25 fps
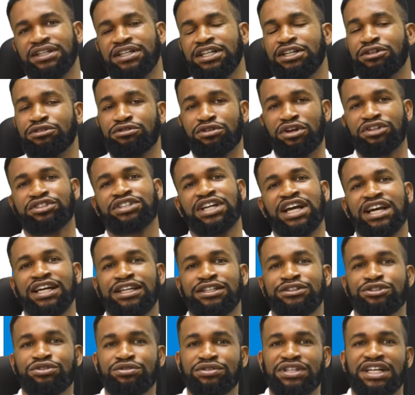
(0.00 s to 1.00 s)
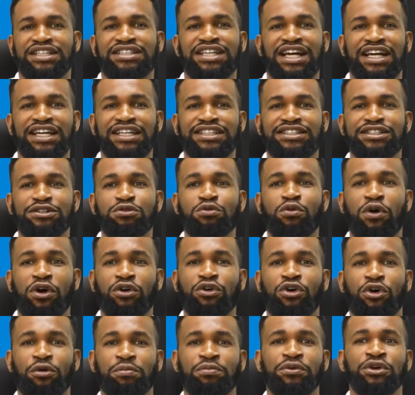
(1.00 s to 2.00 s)
In Russia, in 2018
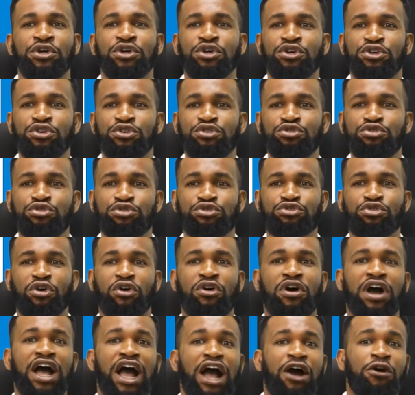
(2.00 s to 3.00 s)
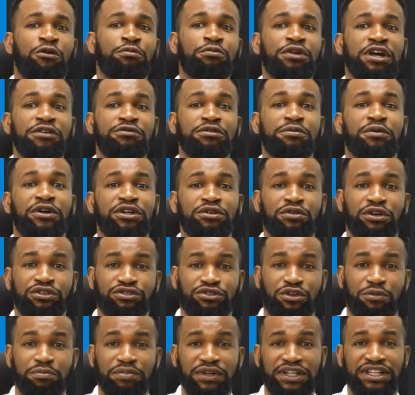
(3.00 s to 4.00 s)
World Cup, you saw how everybody was
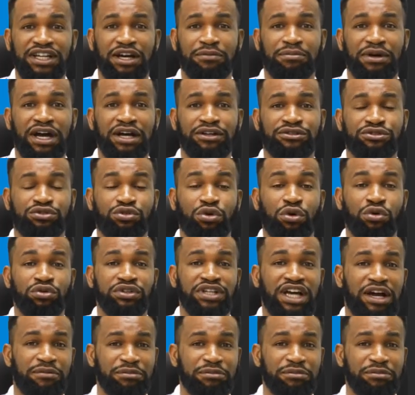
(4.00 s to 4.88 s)
complaining about cold.